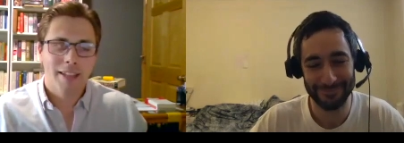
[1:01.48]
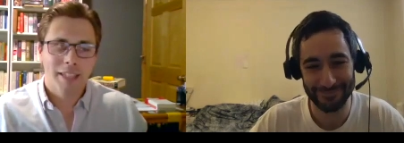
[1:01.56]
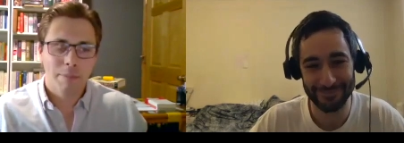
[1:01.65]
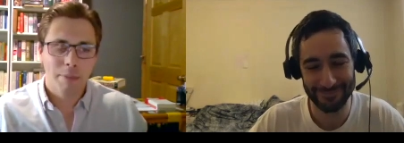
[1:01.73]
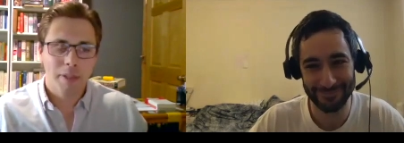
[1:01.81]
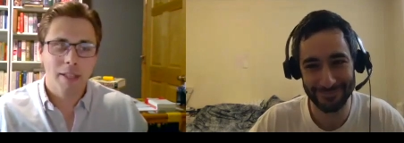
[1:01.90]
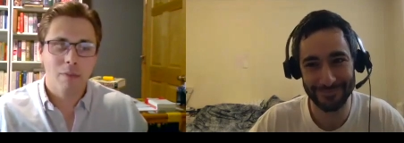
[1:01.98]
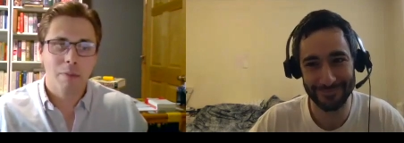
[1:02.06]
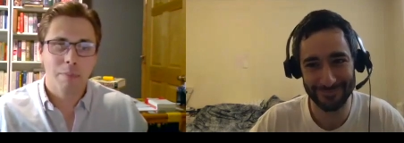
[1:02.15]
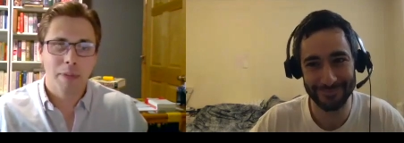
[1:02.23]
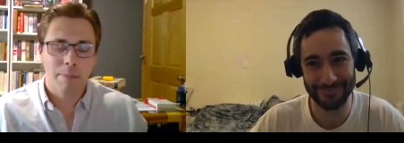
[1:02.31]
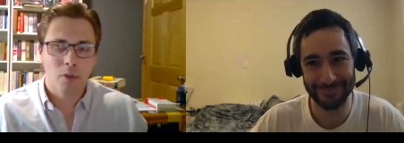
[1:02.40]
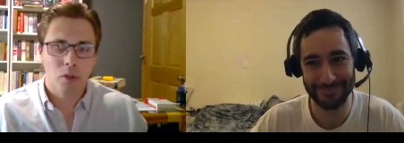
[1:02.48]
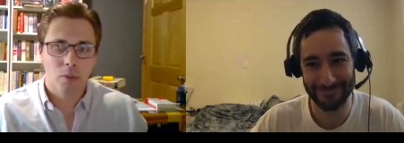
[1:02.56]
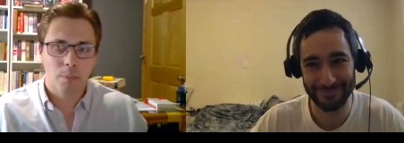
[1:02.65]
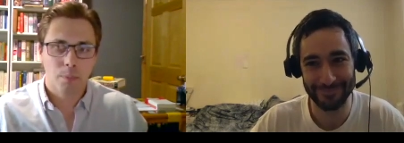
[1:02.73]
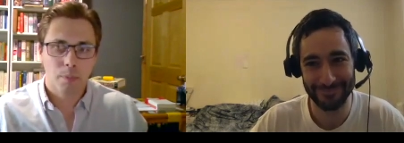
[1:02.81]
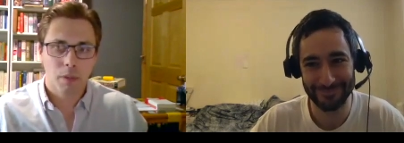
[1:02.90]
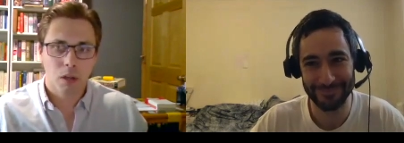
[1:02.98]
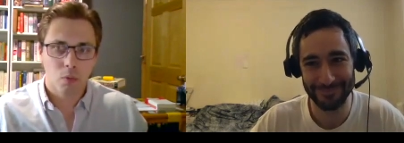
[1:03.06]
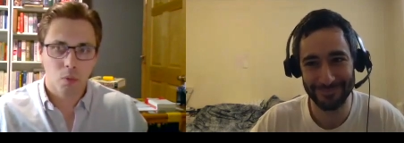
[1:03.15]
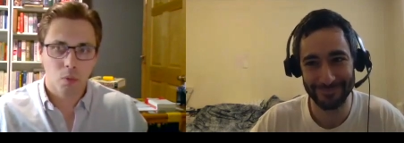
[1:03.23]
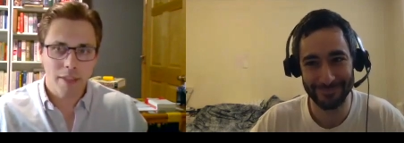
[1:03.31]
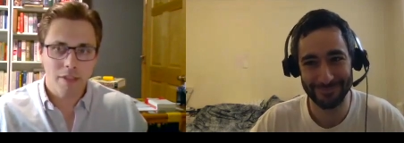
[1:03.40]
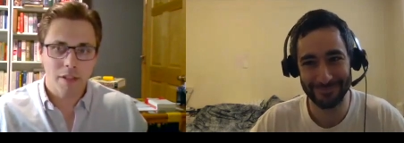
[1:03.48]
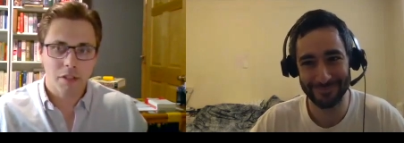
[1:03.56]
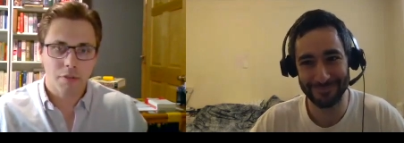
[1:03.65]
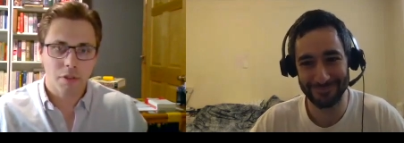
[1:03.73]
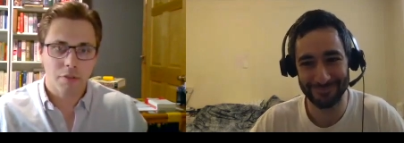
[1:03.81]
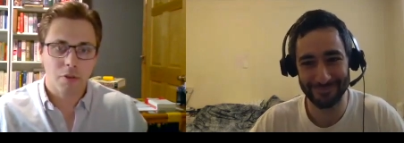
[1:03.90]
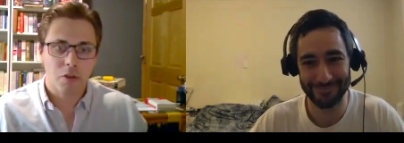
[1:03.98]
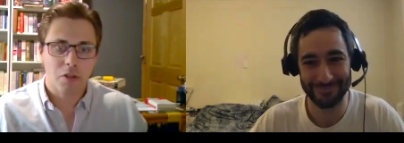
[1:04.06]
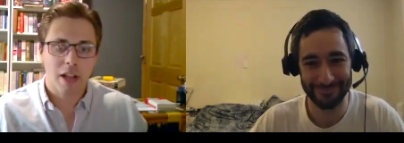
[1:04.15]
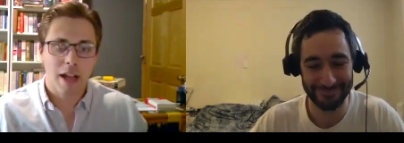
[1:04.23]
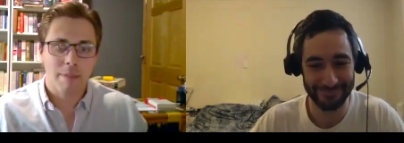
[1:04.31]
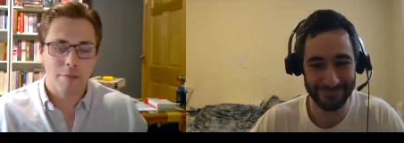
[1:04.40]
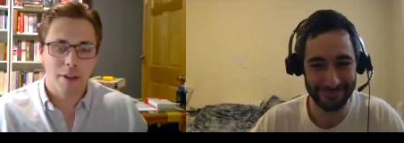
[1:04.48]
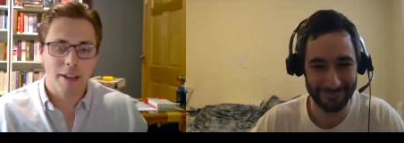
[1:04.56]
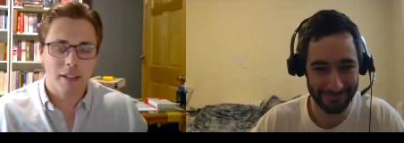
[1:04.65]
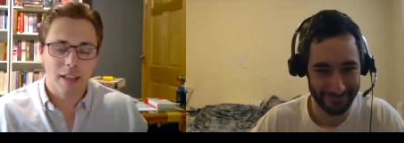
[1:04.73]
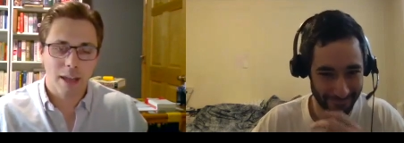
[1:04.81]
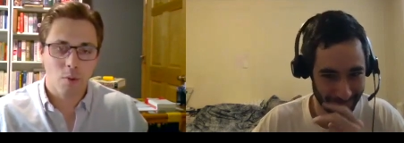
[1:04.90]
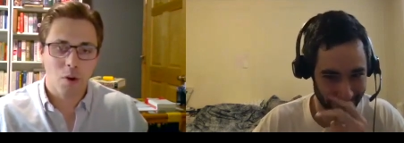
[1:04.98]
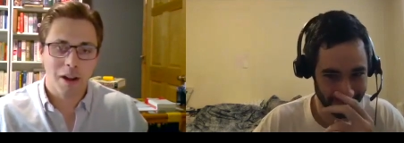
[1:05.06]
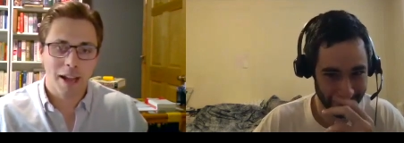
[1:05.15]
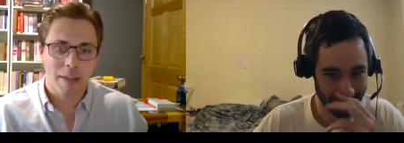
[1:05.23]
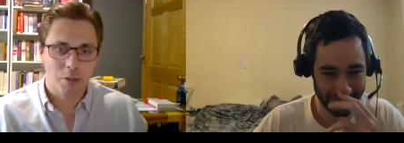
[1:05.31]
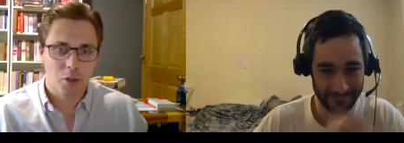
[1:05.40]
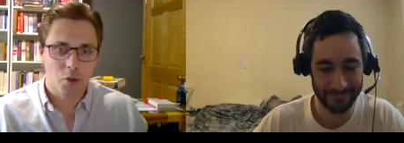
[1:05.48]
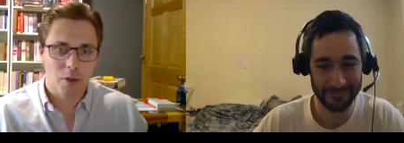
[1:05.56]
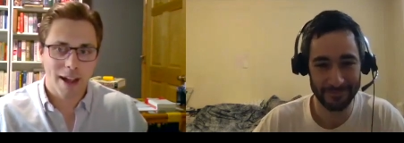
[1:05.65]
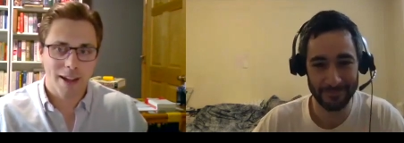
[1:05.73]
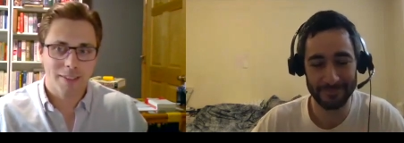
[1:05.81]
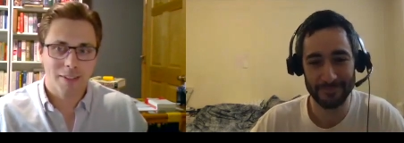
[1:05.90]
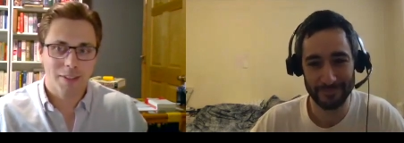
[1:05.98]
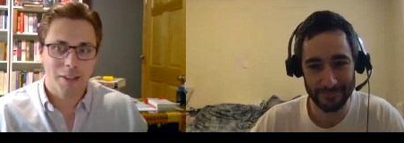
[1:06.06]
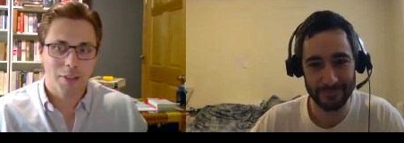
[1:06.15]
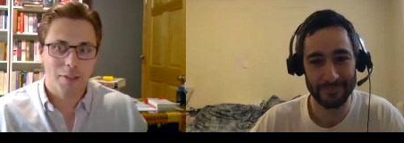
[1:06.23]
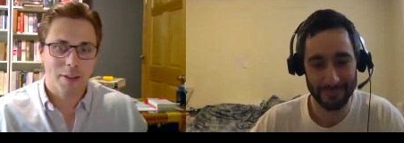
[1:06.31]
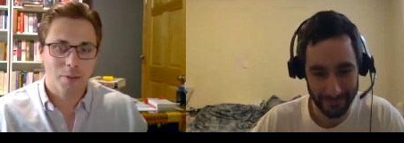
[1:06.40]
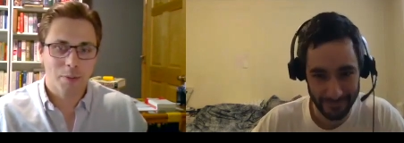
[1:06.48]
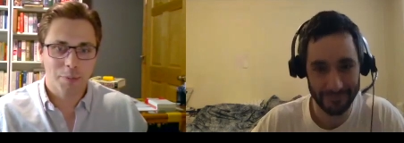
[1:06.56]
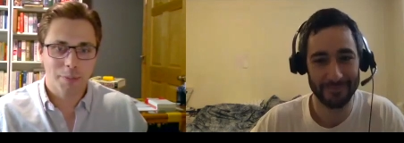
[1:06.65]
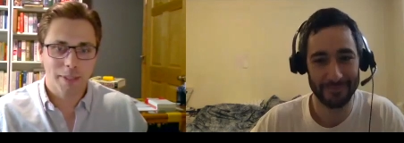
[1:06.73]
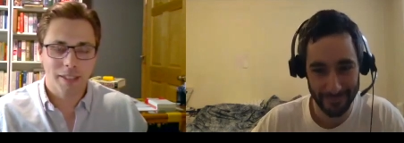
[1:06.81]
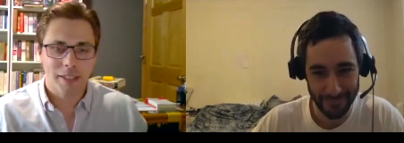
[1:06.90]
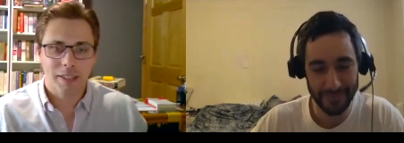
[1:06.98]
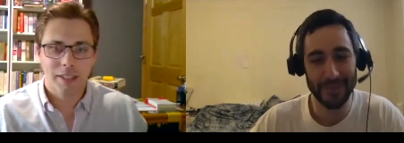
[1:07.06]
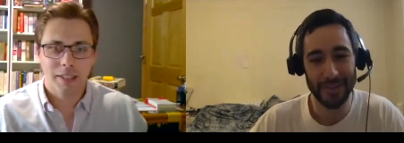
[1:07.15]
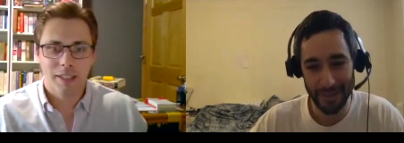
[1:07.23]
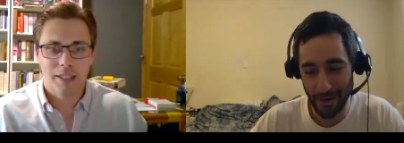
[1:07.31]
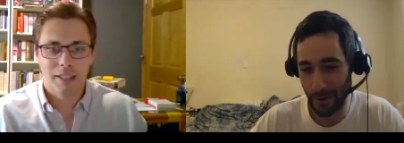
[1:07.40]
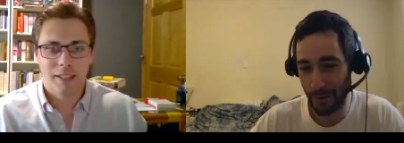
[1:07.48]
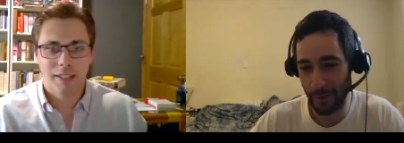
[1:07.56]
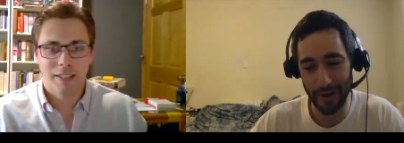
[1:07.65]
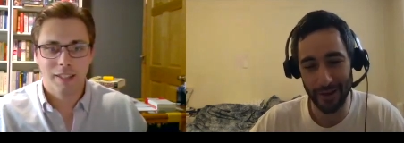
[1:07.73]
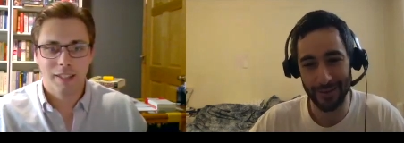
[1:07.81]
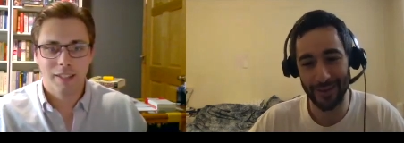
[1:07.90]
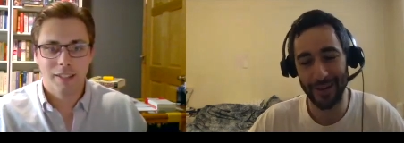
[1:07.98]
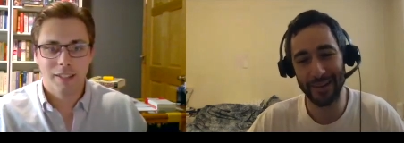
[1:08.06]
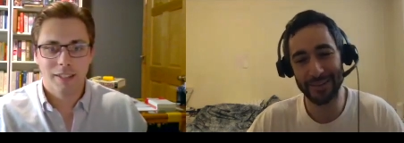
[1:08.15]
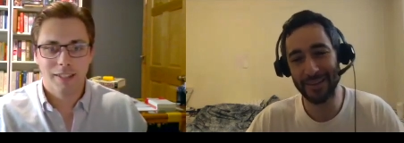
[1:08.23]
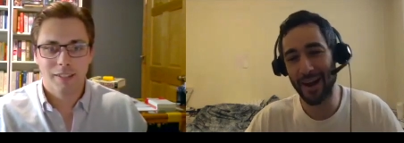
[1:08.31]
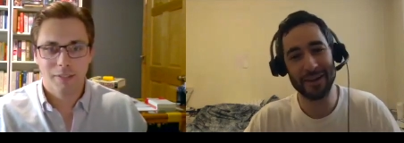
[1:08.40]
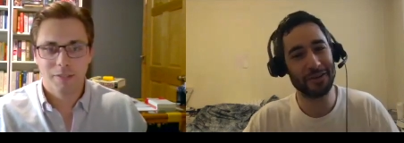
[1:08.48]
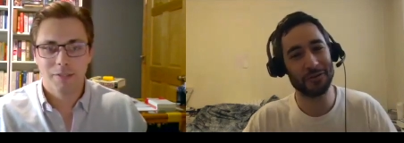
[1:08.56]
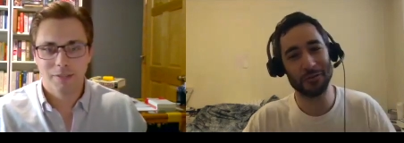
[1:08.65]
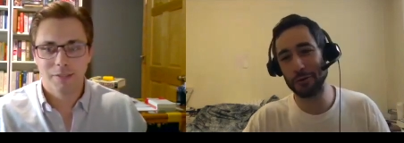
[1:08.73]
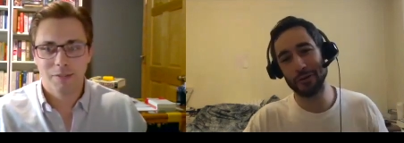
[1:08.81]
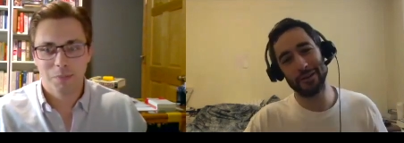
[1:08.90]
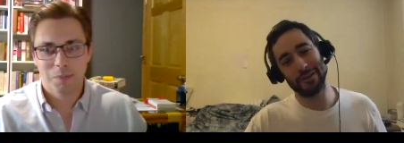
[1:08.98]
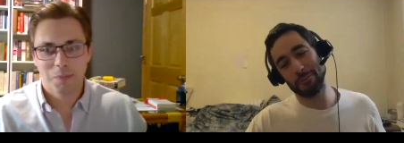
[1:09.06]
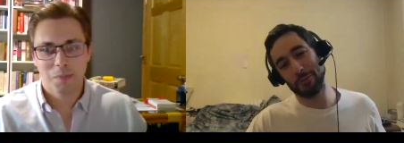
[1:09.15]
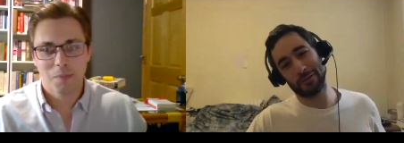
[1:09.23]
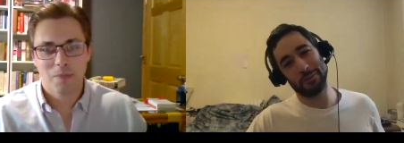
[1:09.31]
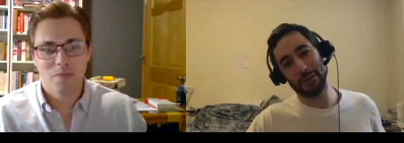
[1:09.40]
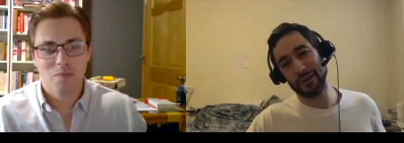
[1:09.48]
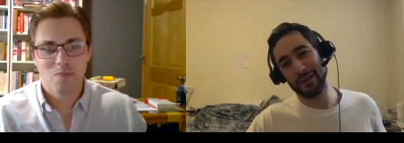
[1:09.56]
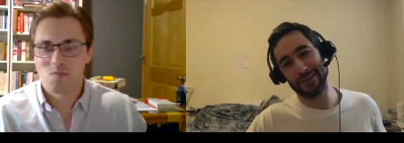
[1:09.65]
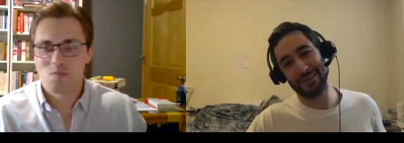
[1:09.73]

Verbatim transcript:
Speaker 1: typically, when people read this for the first time, they find it a lot more abstract than they thought it would be.
Speaker 2: Oh yeah, I did not enjoy reading the book to be honest.